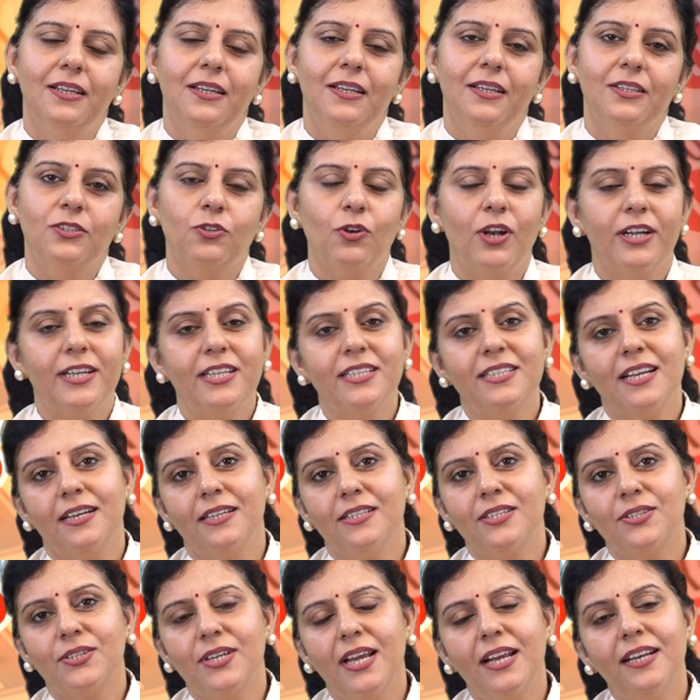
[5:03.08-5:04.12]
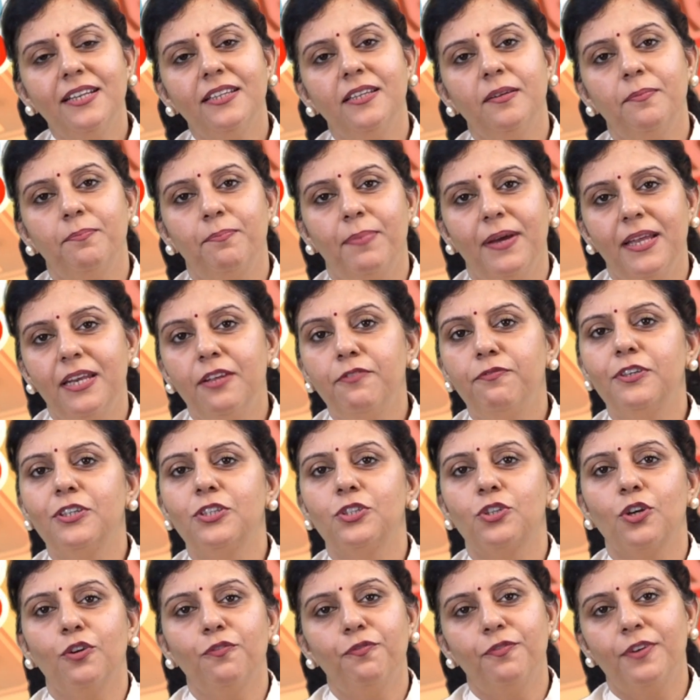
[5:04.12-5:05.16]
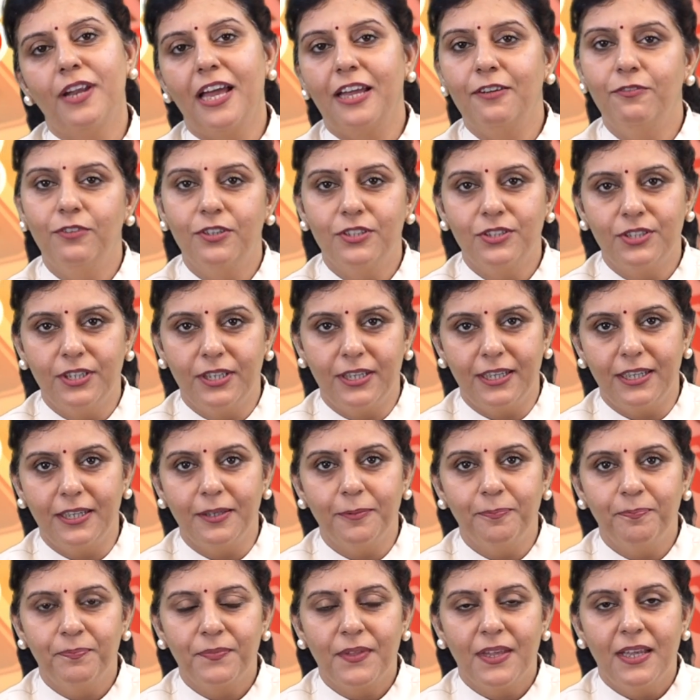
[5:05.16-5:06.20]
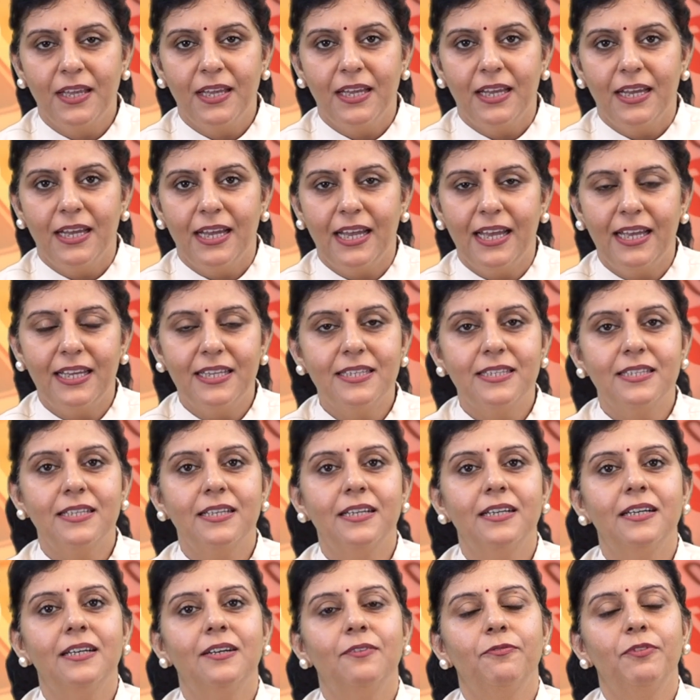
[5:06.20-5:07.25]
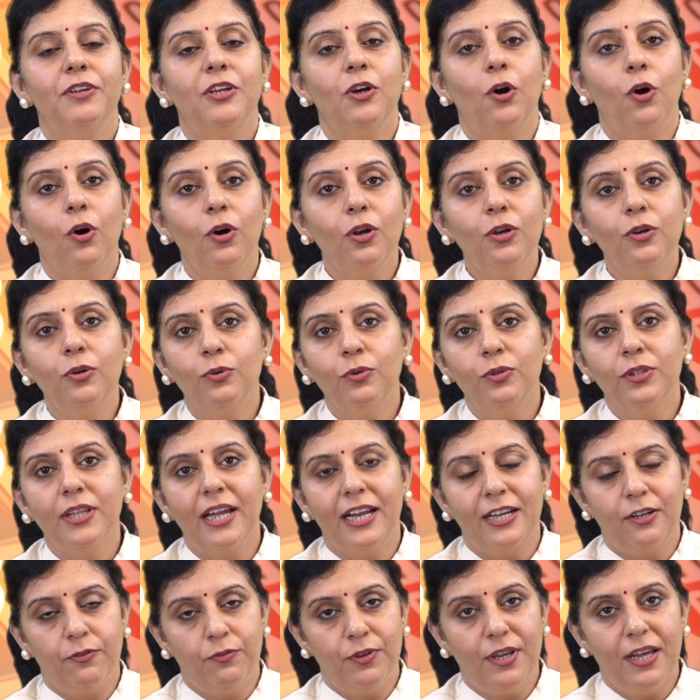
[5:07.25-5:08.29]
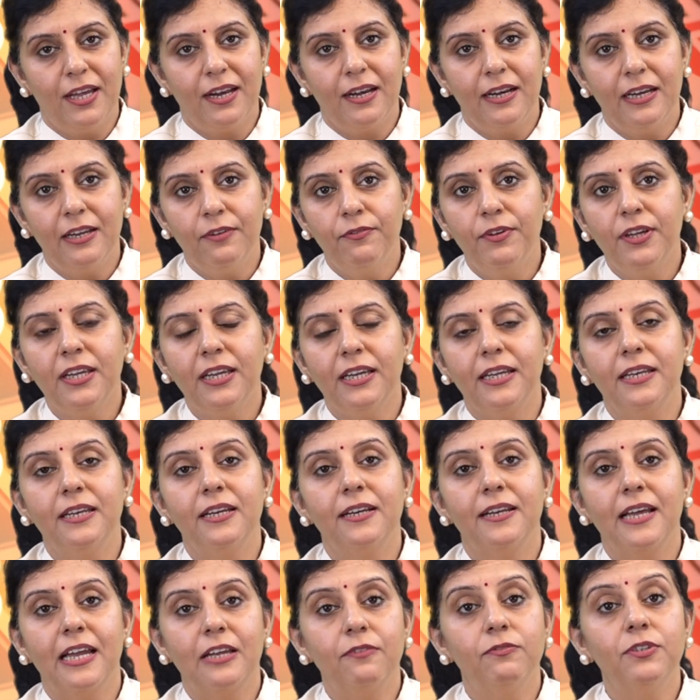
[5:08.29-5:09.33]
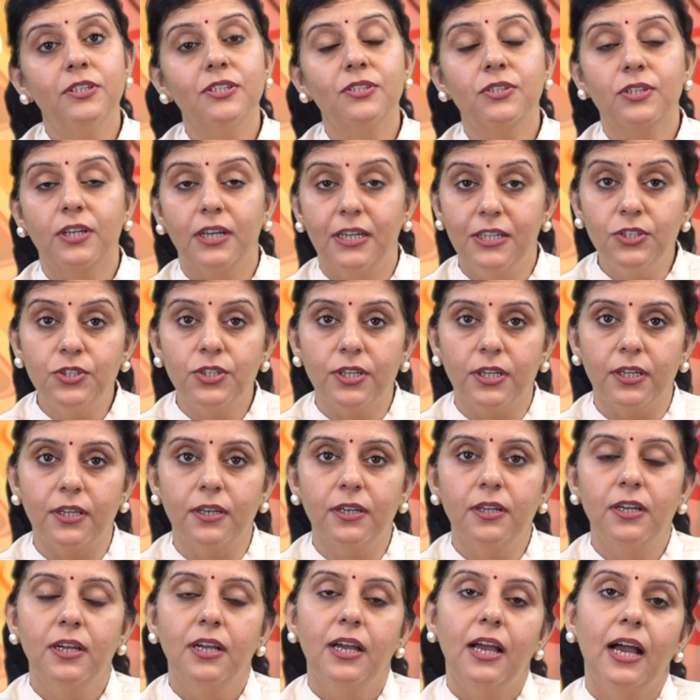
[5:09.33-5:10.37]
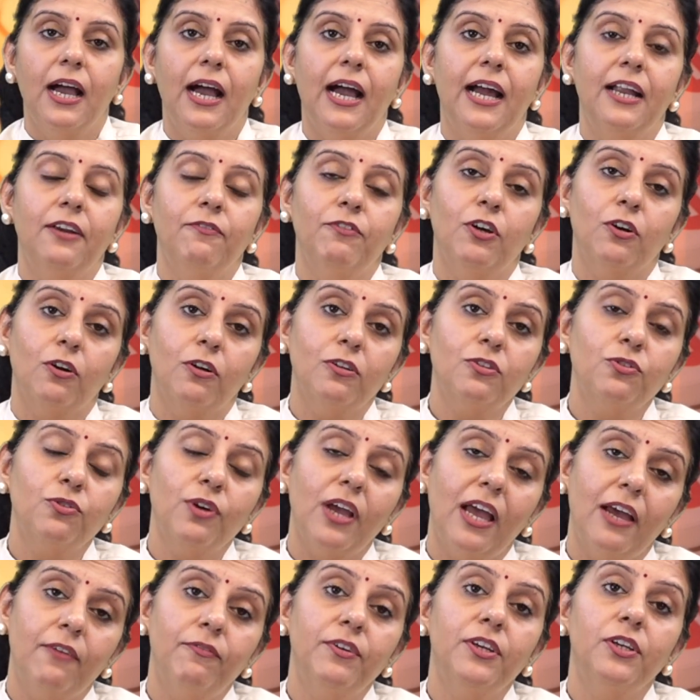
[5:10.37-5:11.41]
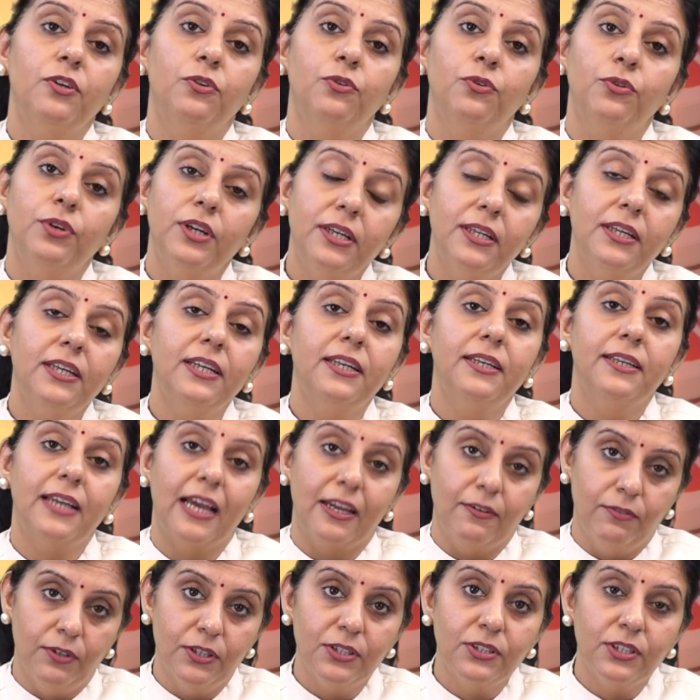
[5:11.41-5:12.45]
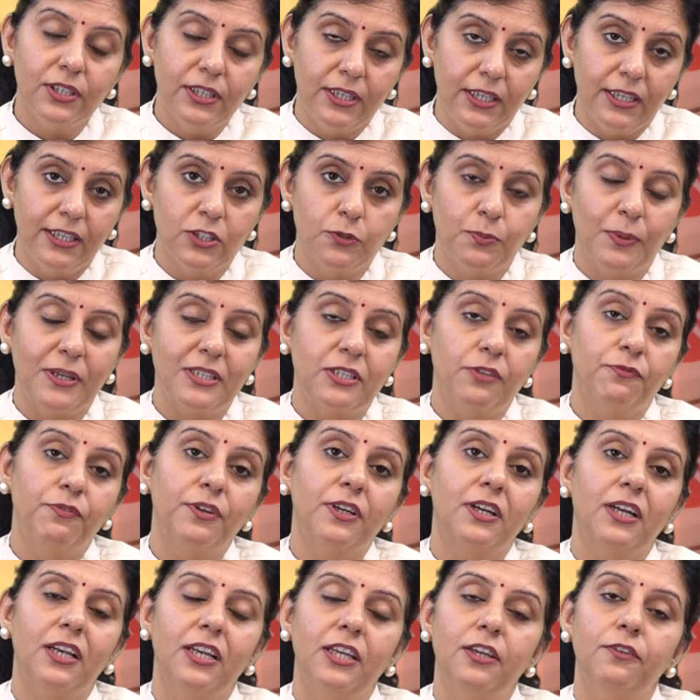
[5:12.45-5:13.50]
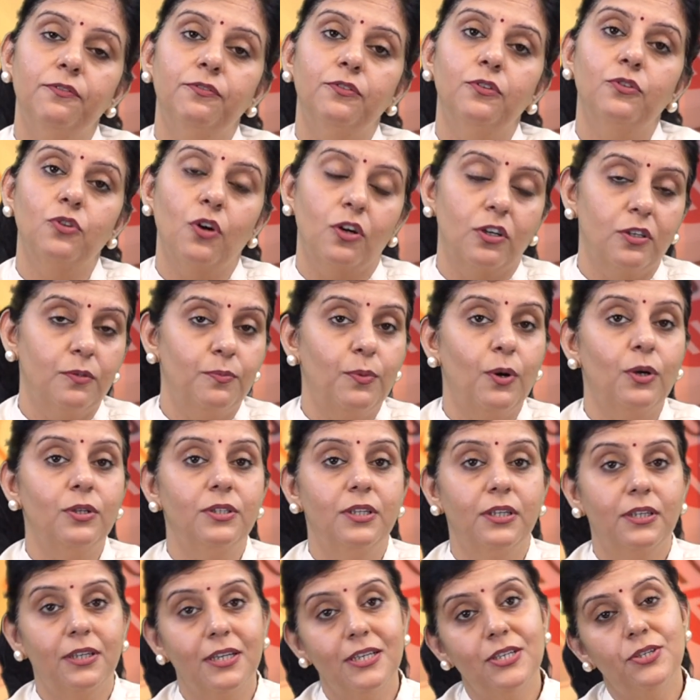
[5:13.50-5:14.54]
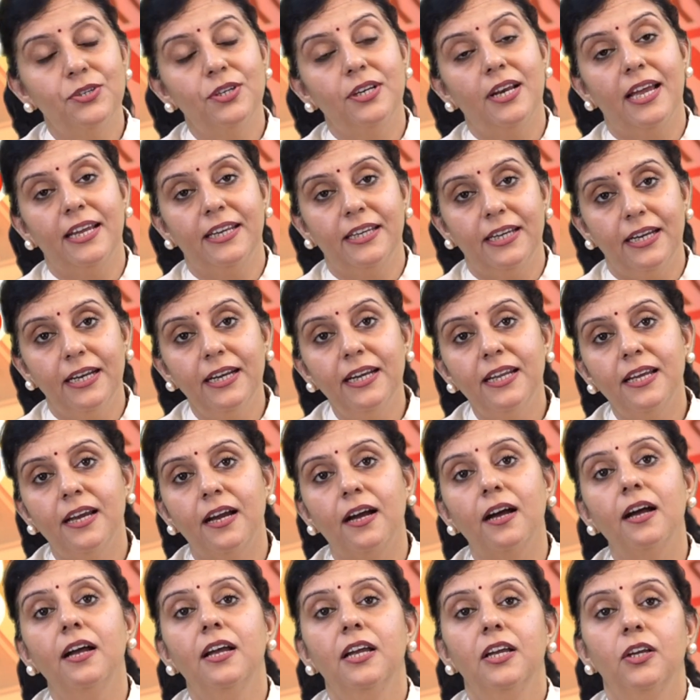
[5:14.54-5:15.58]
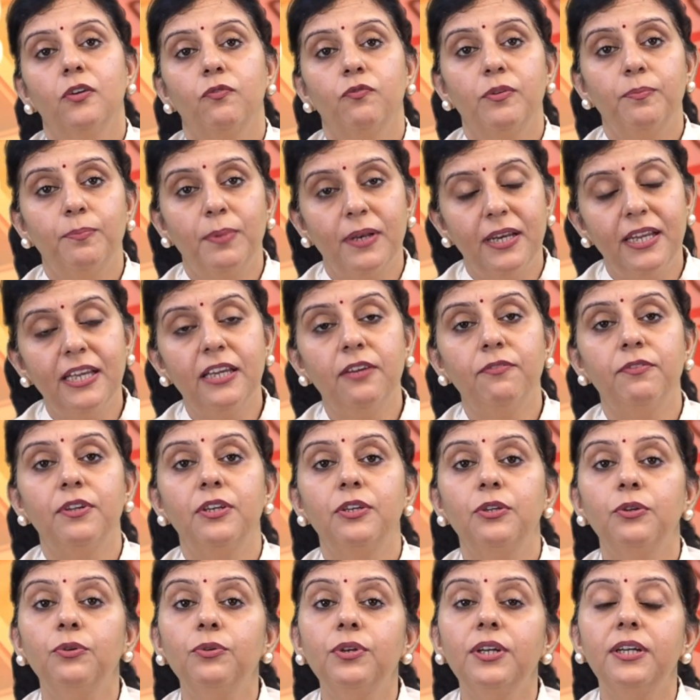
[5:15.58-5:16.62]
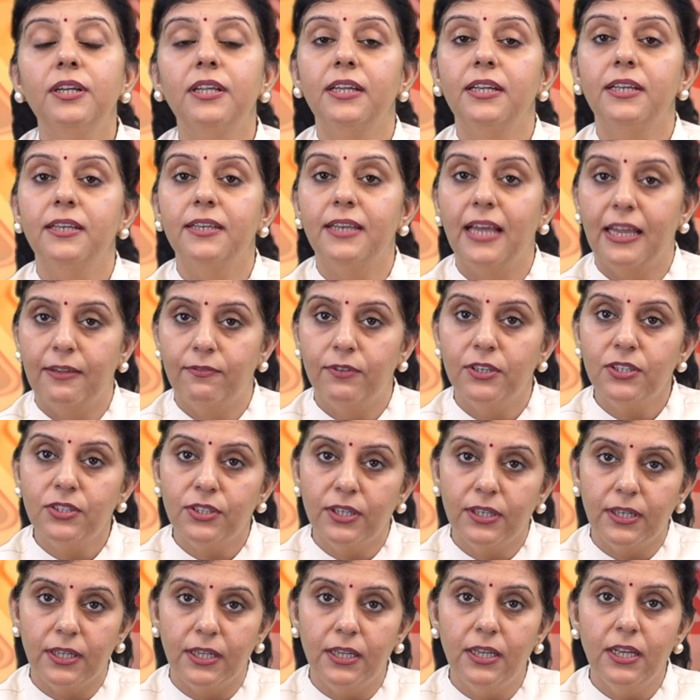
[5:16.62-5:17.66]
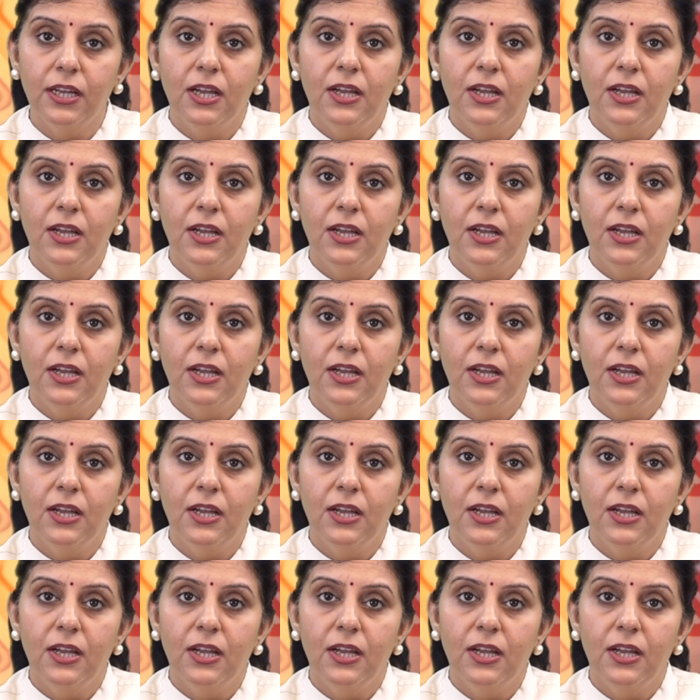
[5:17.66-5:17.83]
So let us understand the benefits of diversity. As we all know that we are living in a diverse culture, and we are also having unity in diversity. Specifically, if you talk about the country like India, we believe in unity in diversity.